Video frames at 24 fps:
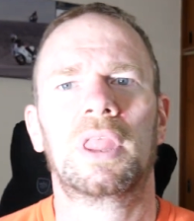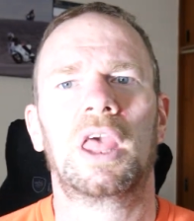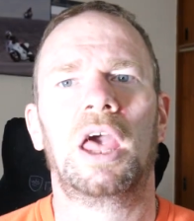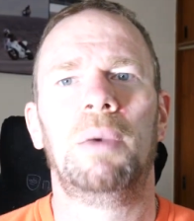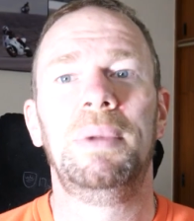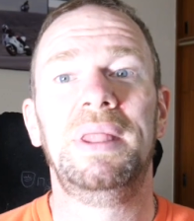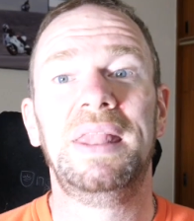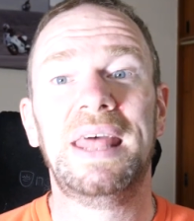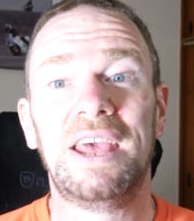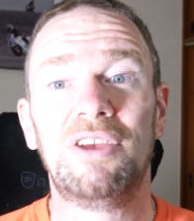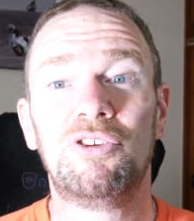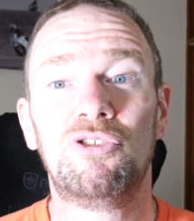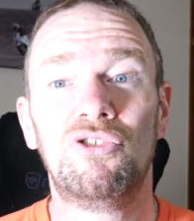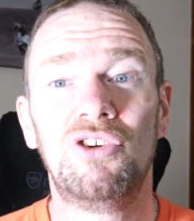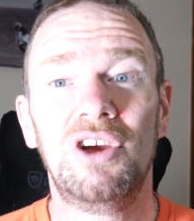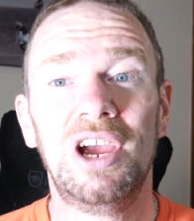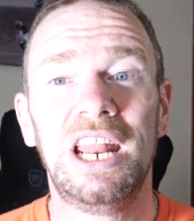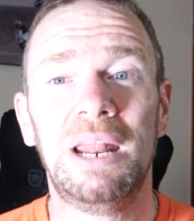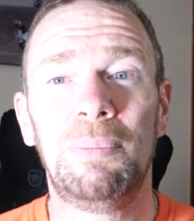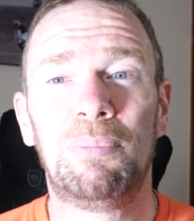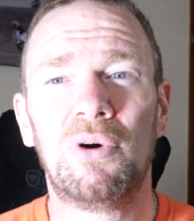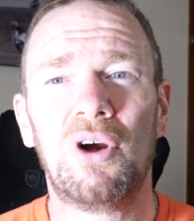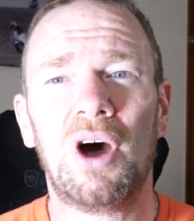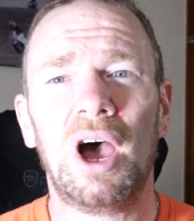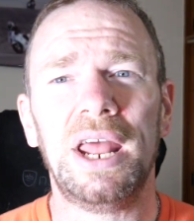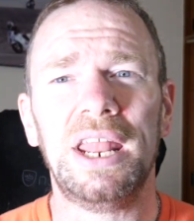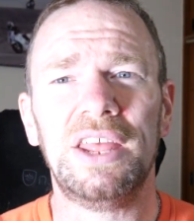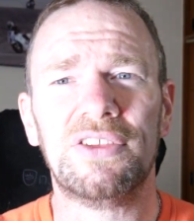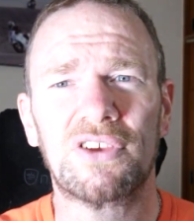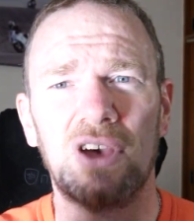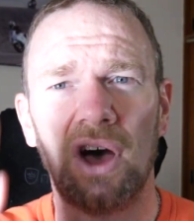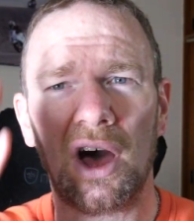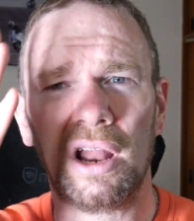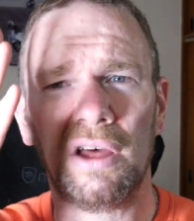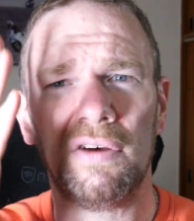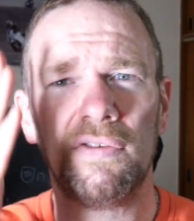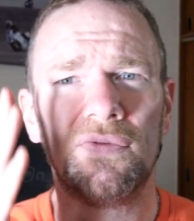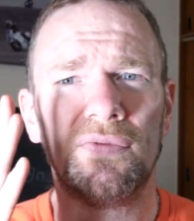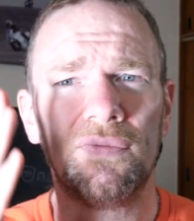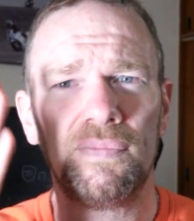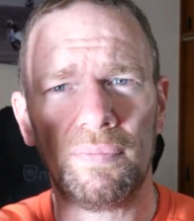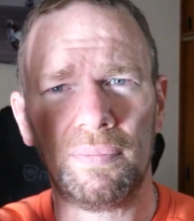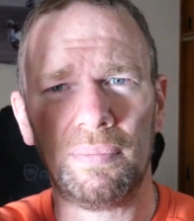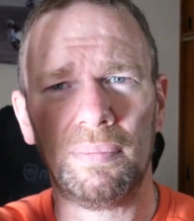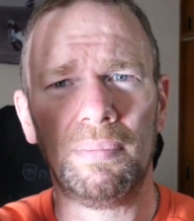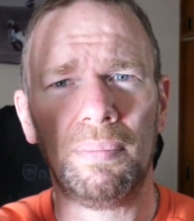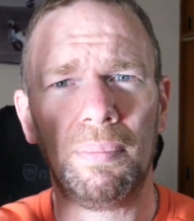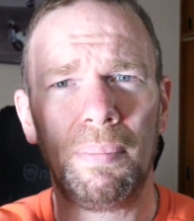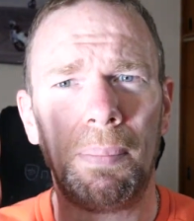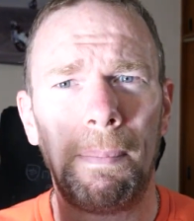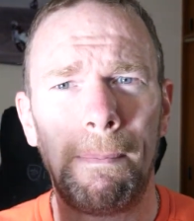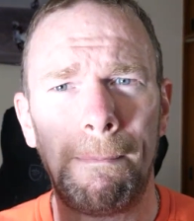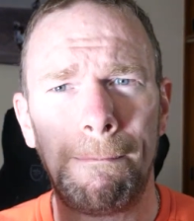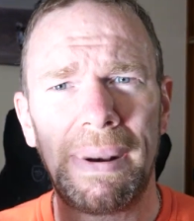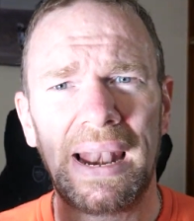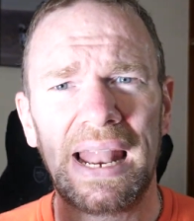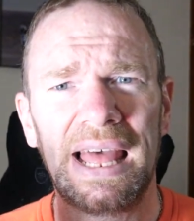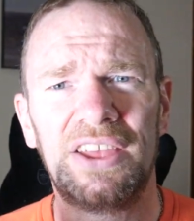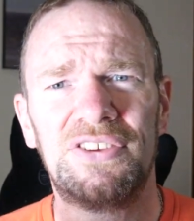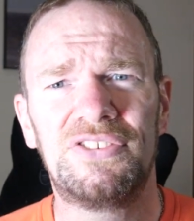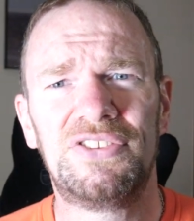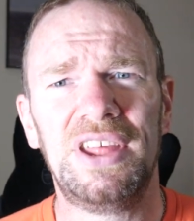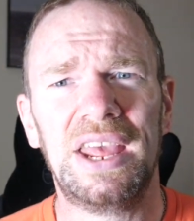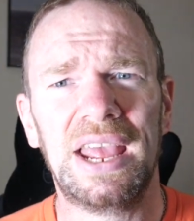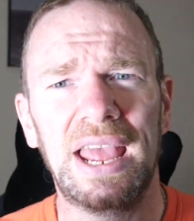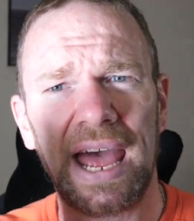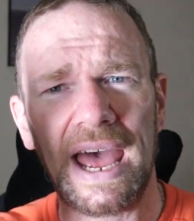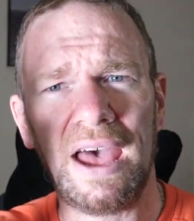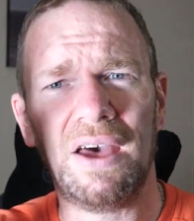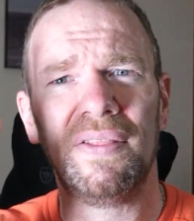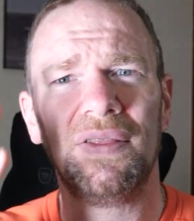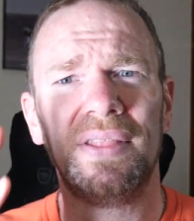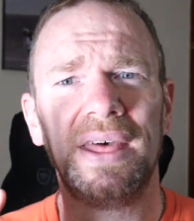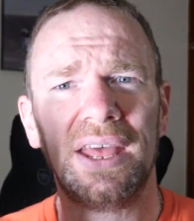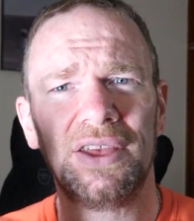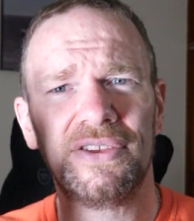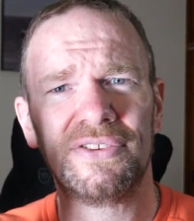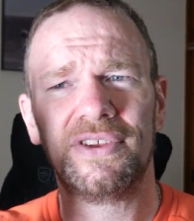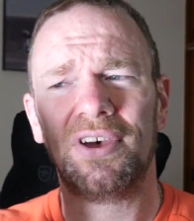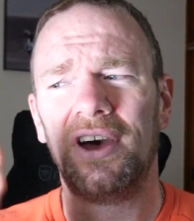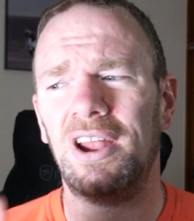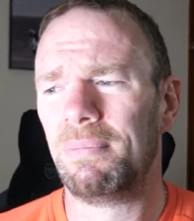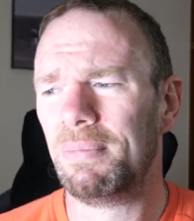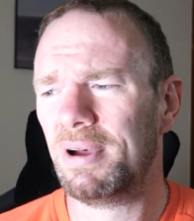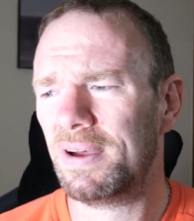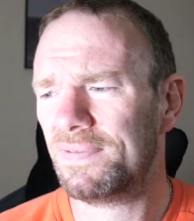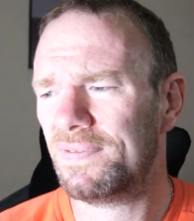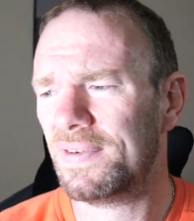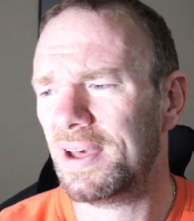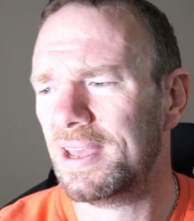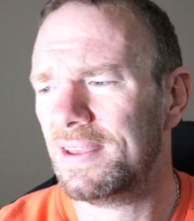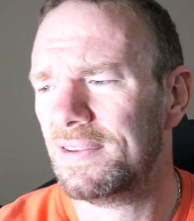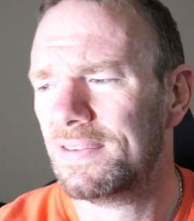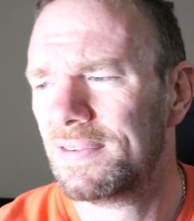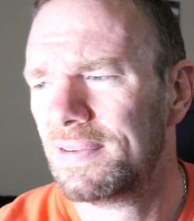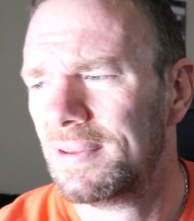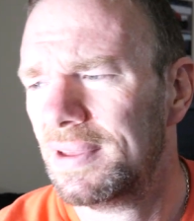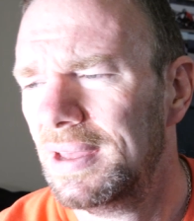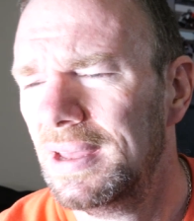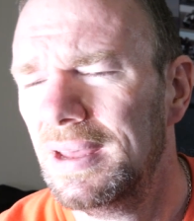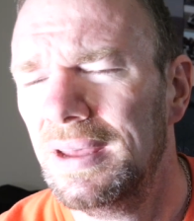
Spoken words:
I mean, that is really bright. It's kind of blasting out that side of my face.